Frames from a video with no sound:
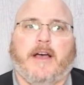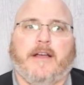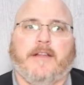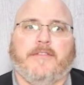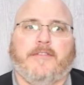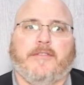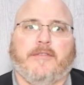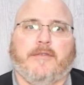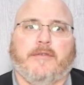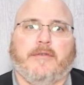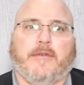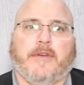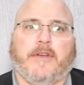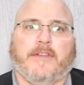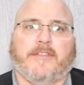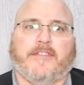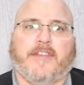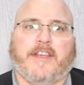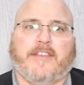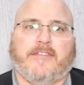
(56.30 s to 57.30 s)
to
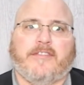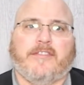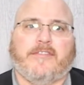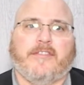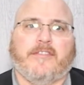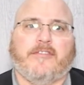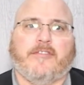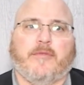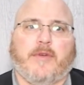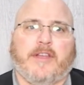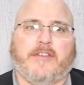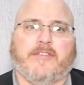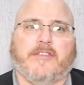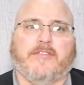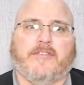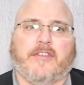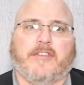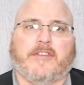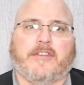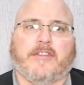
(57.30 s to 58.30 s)
assess the
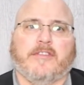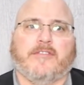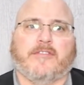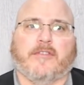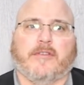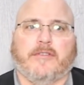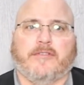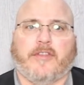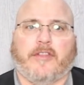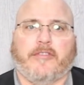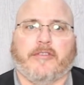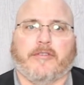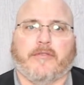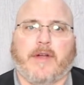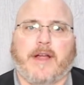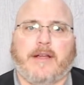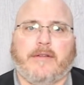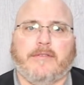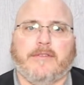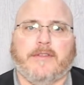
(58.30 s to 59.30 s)
situations and the concerns on the
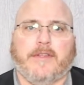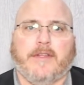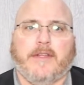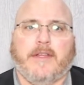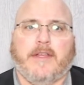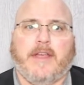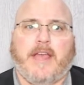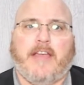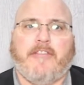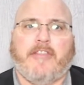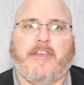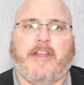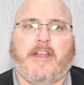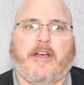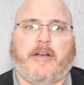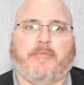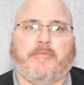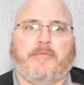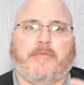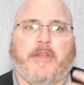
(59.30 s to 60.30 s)
ground, and then
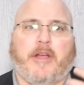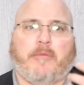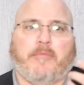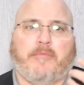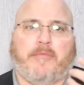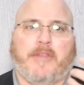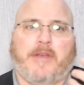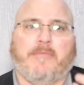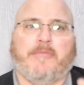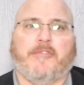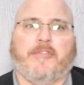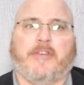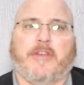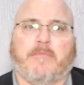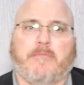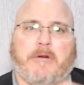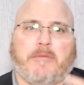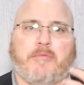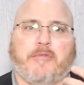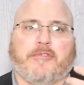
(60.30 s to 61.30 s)
help them to
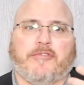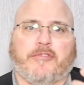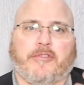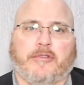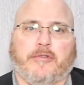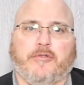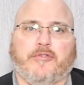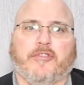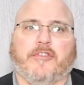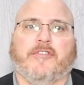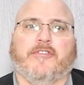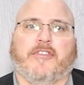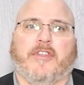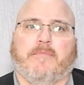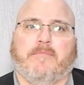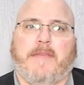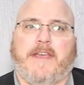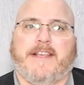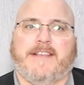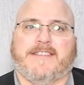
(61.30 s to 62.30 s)
come up with solutions
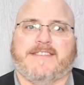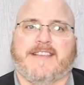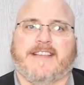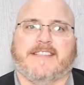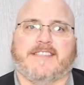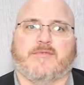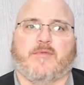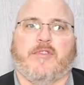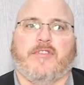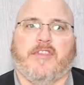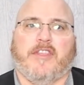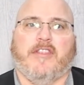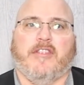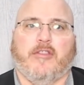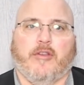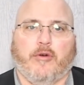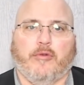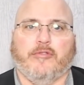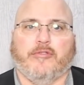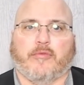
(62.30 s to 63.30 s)
that make sense within
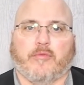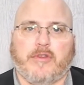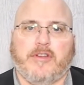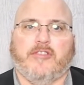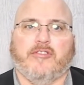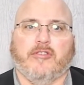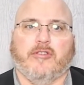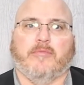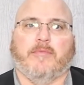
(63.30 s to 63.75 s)
those regional